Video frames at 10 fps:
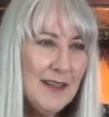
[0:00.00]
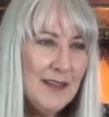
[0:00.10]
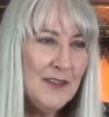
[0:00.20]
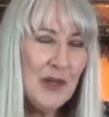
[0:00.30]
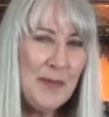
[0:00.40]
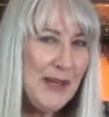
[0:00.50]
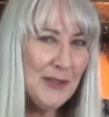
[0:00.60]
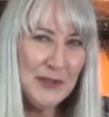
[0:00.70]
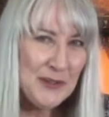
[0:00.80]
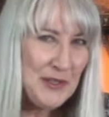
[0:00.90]
No
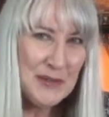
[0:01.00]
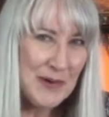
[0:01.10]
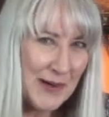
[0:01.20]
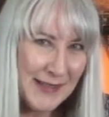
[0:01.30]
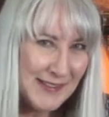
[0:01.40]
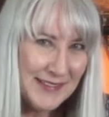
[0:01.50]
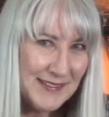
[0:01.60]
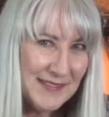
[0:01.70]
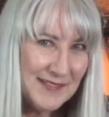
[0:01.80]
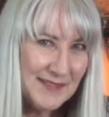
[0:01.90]
matter who you are,
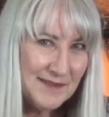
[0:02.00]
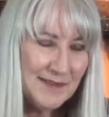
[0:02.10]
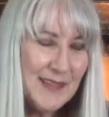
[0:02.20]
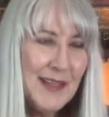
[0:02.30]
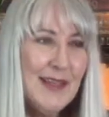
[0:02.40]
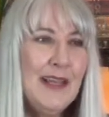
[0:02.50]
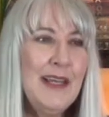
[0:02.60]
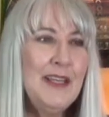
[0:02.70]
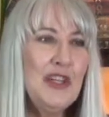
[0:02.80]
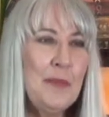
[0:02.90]

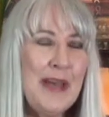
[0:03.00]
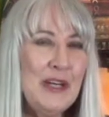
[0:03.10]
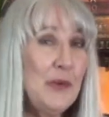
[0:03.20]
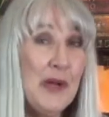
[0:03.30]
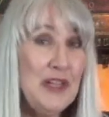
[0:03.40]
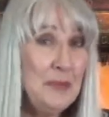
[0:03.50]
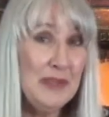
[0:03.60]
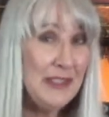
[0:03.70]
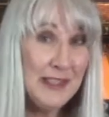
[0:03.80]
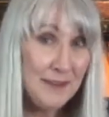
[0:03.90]
and no matter what you
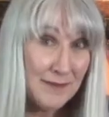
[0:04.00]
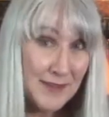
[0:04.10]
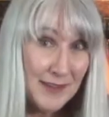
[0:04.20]
believe,